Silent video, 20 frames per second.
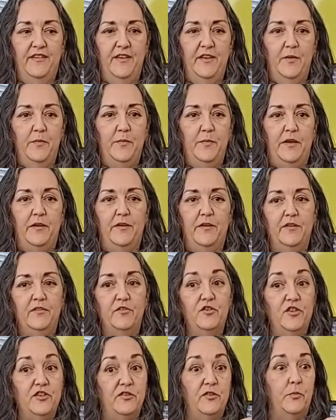because
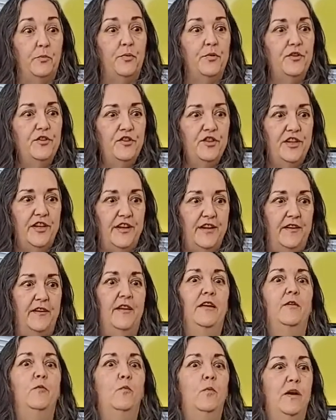she's
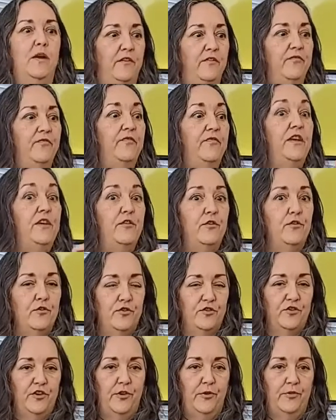appreciating when fear
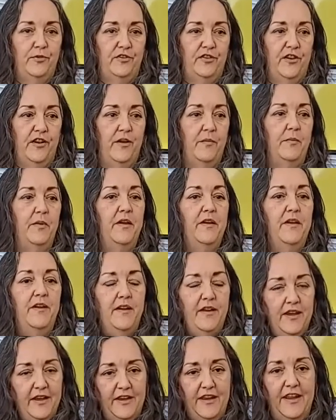shows up
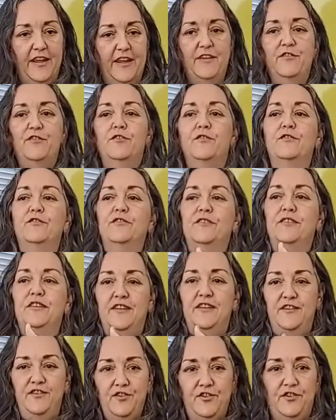and enters
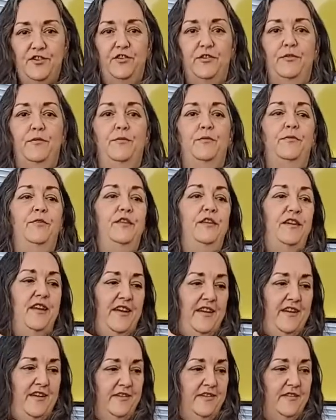into the
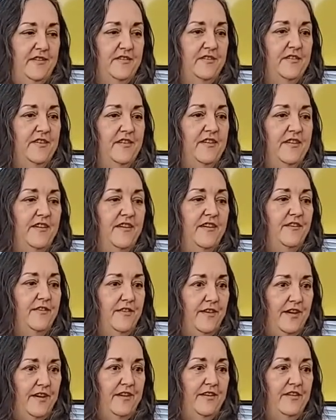dance,
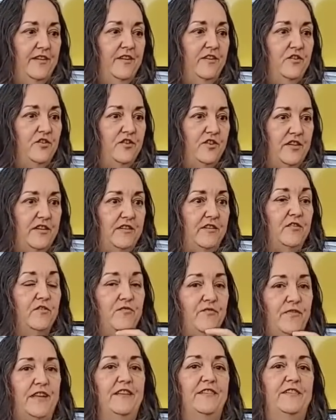then she
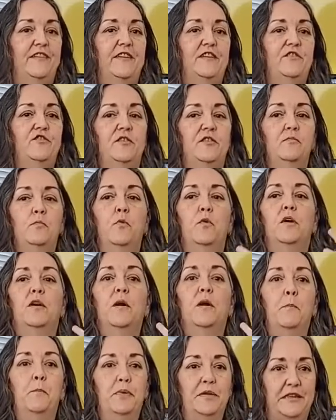feels like she's more
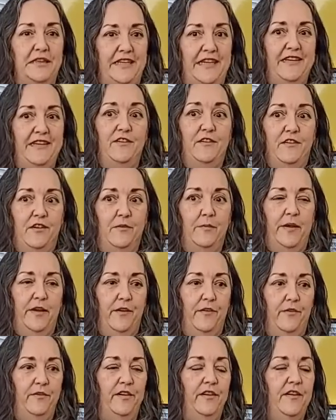complete
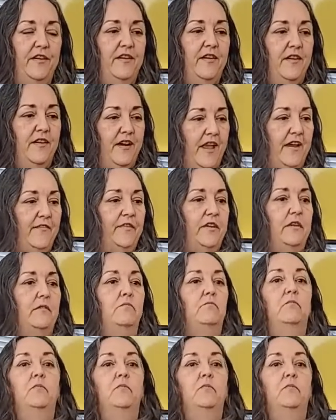about having,